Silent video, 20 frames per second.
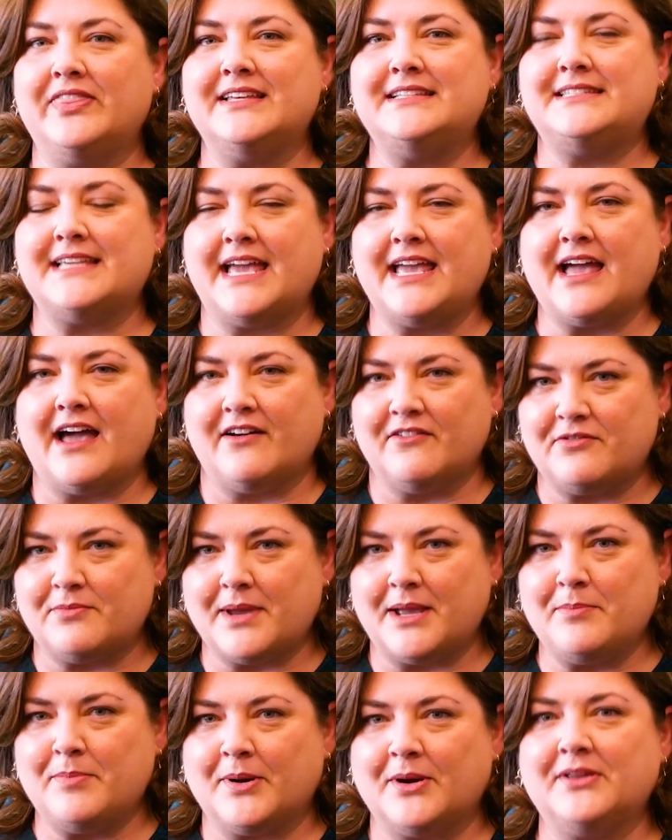on the day of
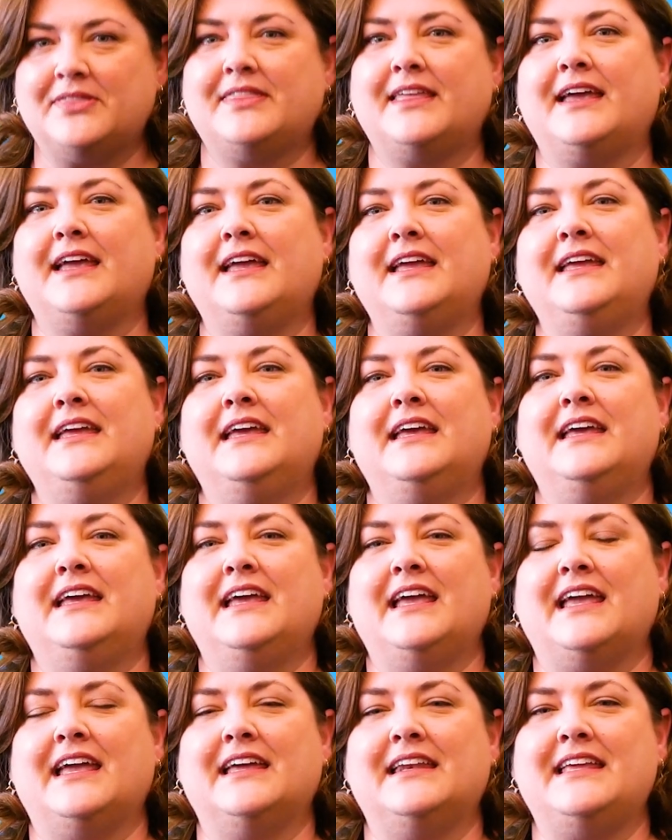my birthday.
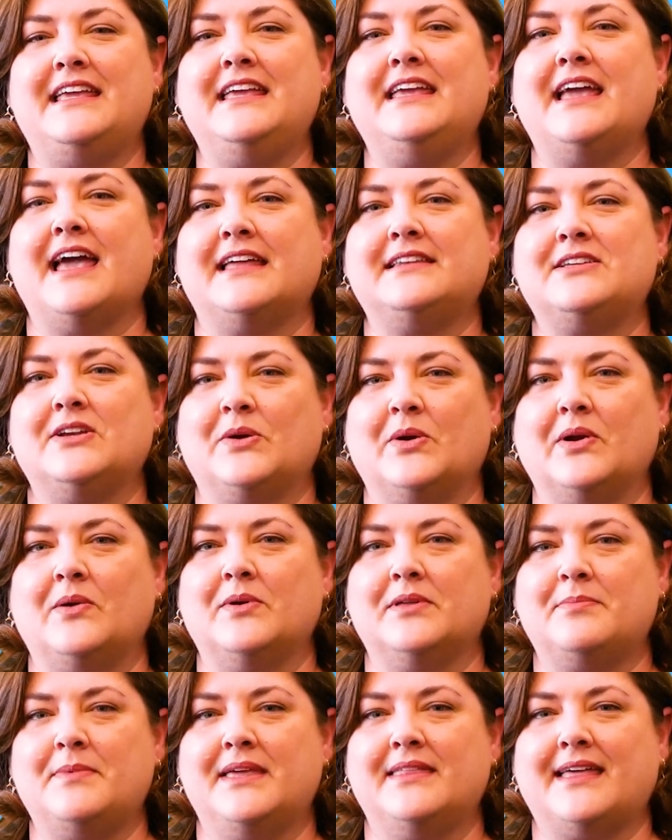And he had to agree
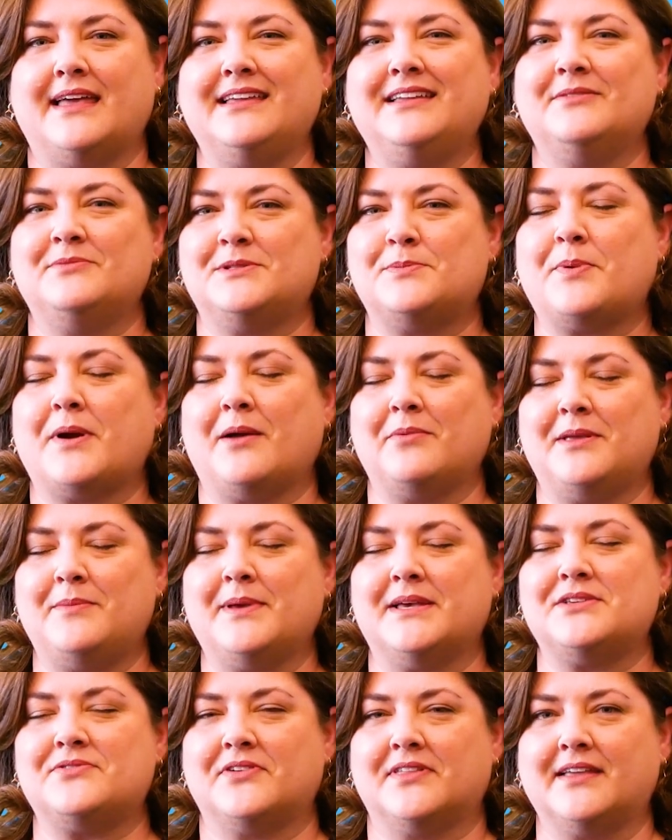with me that it was probably
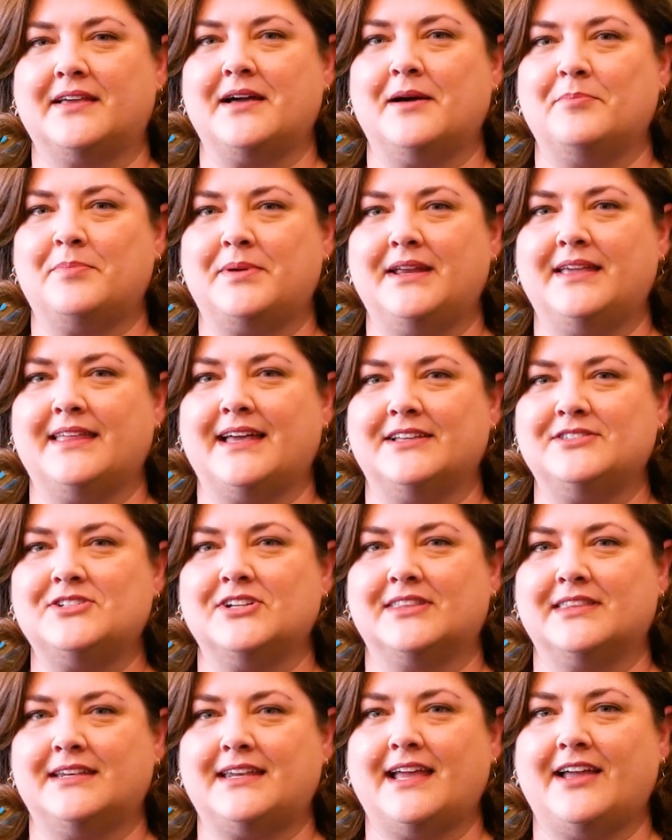best for the company that I
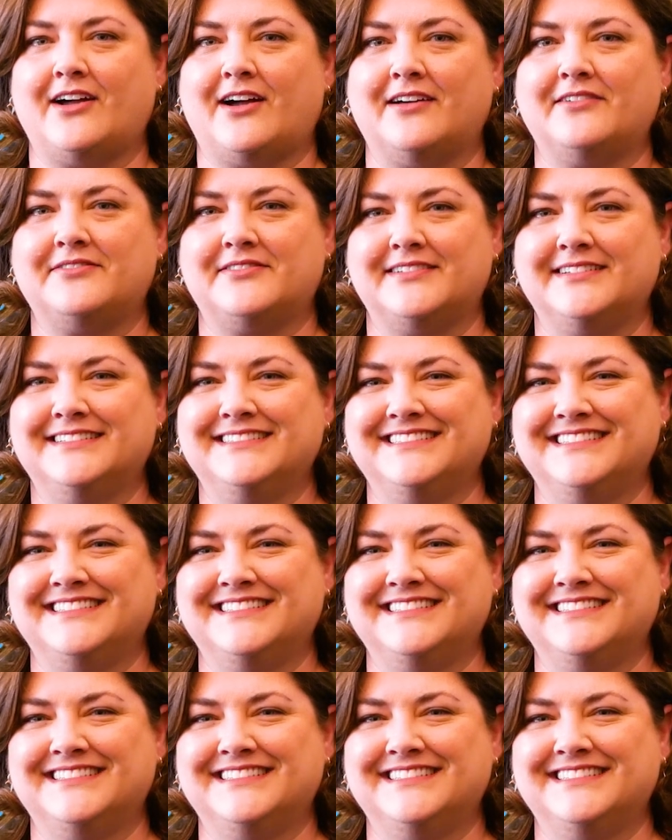took the day off.